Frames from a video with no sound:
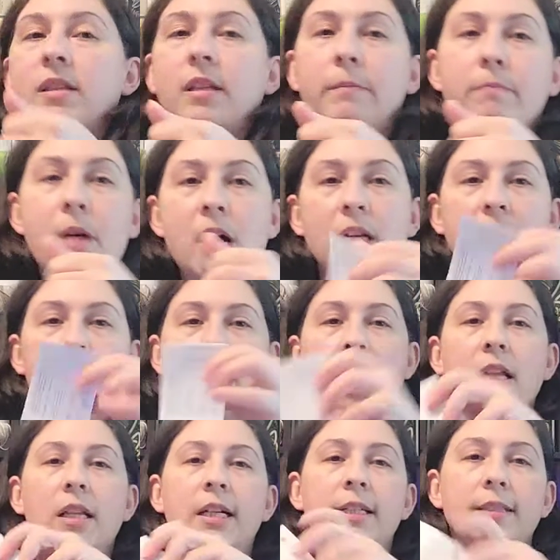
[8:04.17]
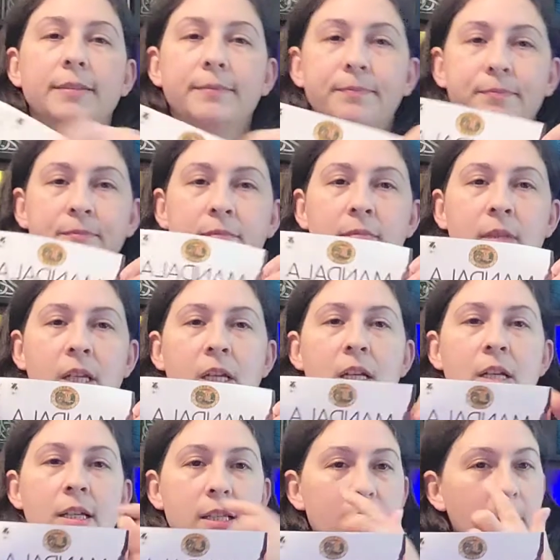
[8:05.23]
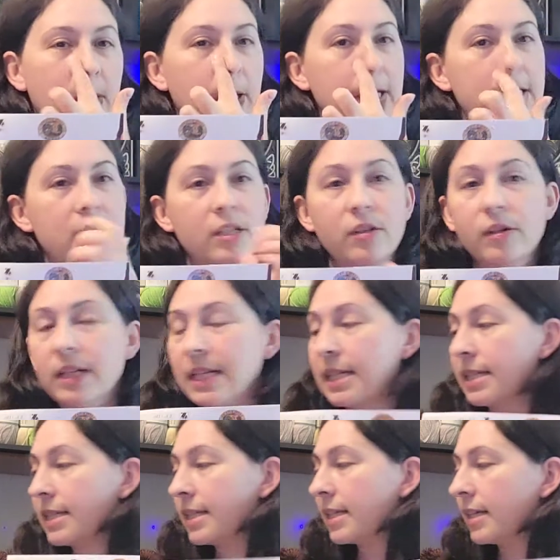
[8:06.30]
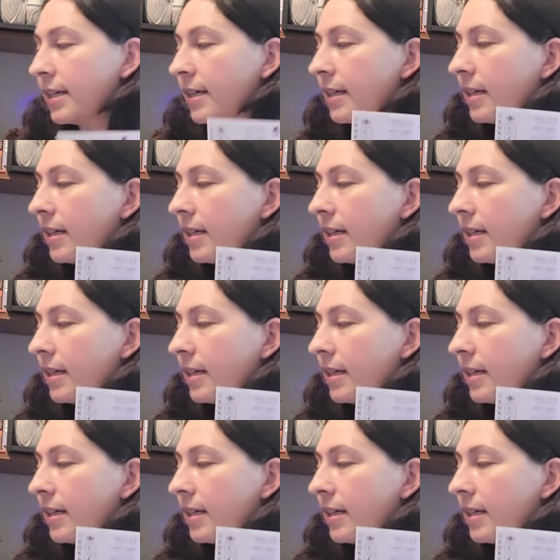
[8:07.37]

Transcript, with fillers: The mandala. So as soon as